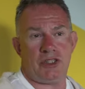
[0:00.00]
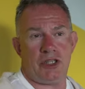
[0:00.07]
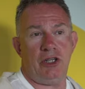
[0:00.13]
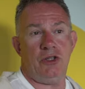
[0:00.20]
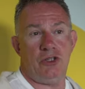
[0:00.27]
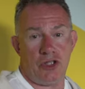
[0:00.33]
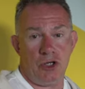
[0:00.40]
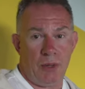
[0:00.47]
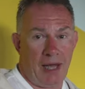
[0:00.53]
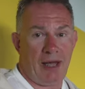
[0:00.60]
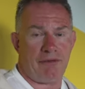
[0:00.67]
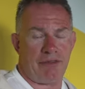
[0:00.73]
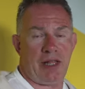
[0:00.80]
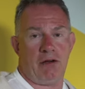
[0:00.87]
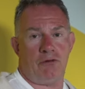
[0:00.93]
So you do
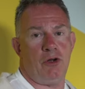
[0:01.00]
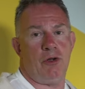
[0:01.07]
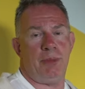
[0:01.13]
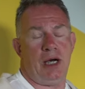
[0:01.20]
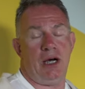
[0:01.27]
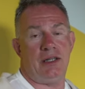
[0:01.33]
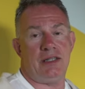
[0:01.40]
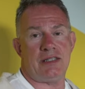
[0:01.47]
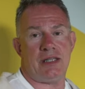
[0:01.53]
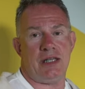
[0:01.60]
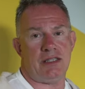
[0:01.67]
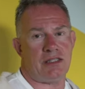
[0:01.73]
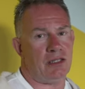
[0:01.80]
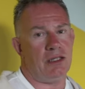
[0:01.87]
have that room behind the seats.